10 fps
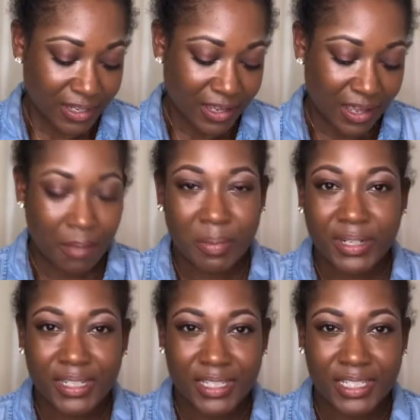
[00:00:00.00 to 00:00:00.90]

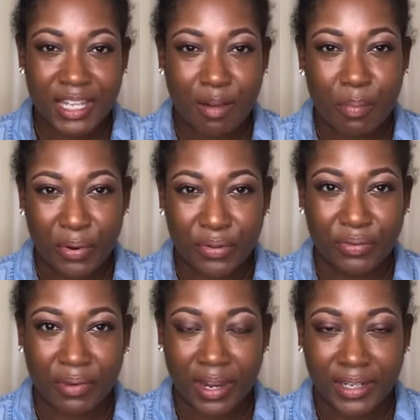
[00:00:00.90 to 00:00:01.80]
Abundance is our
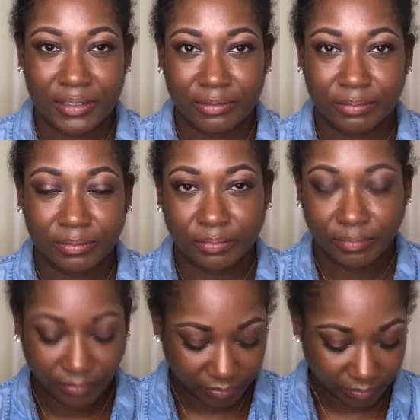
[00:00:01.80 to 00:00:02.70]
birthright.
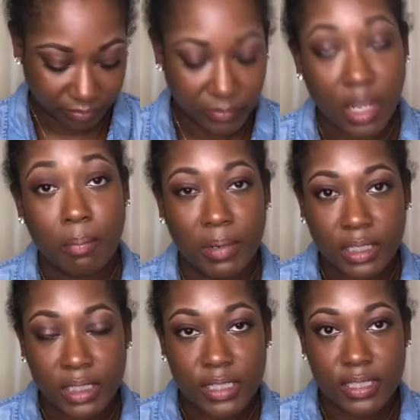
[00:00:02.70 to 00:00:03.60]

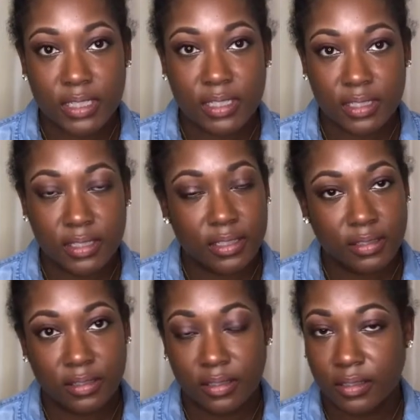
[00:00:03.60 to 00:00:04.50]
Abundance
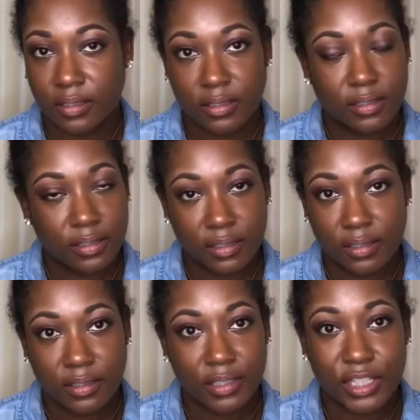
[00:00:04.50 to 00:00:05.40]

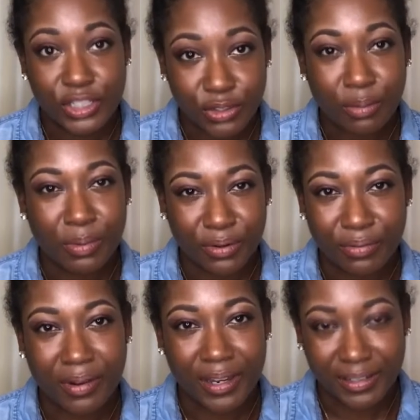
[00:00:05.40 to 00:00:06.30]
is your birthright.